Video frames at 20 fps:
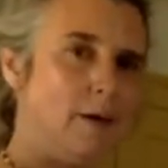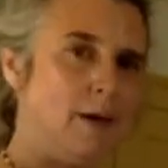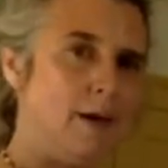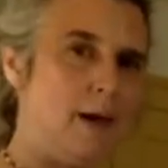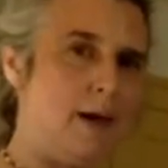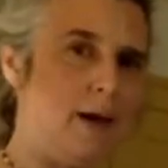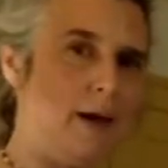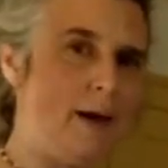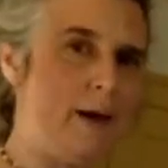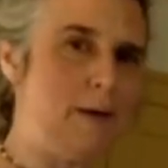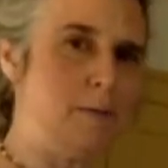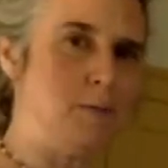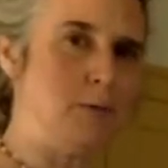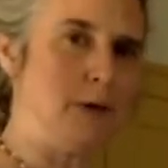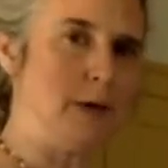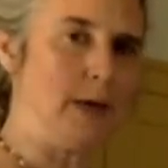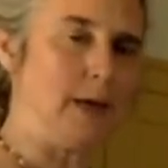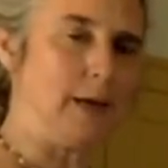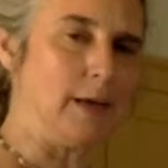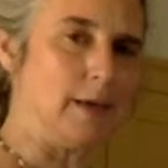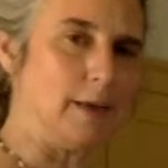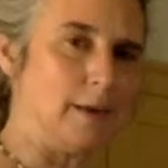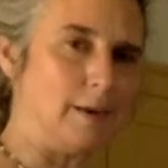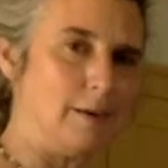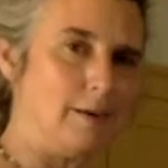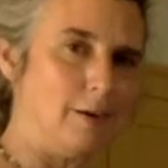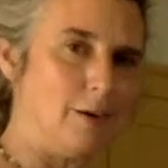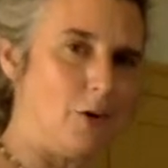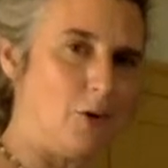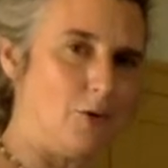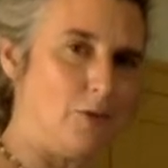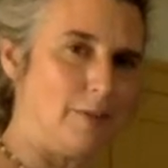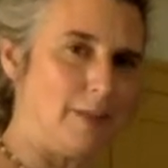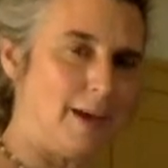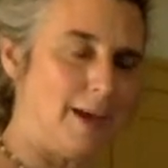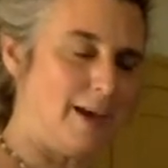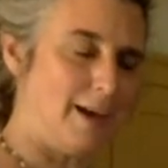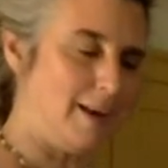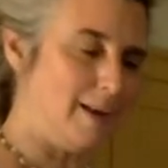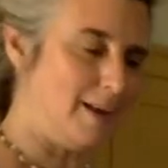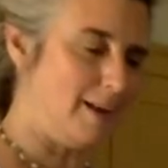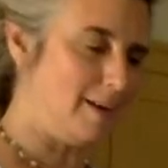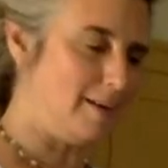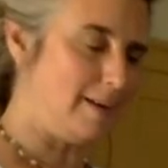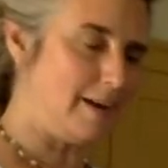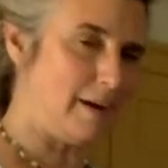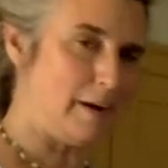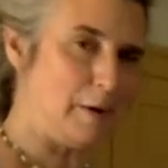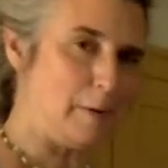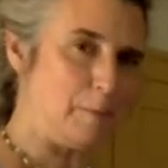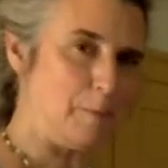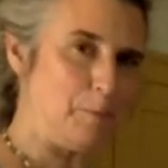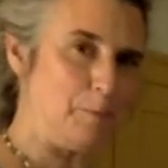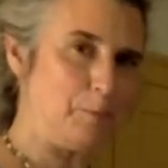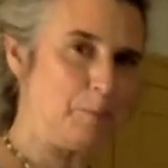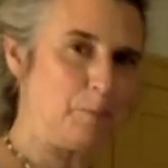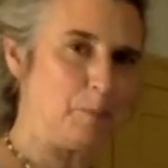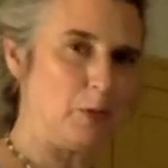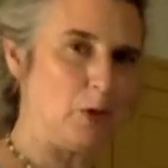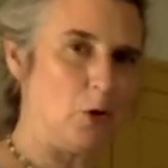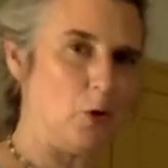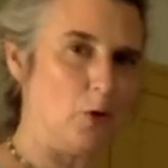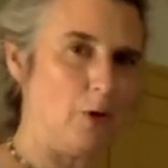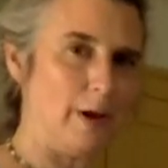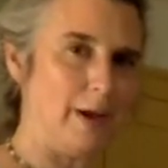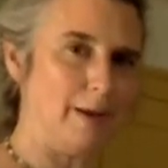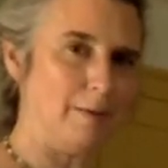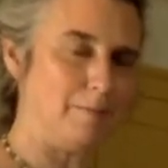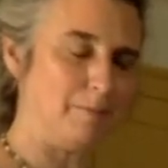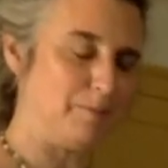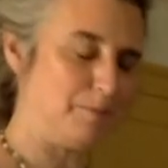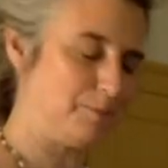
and bringing it over the head and down. All right?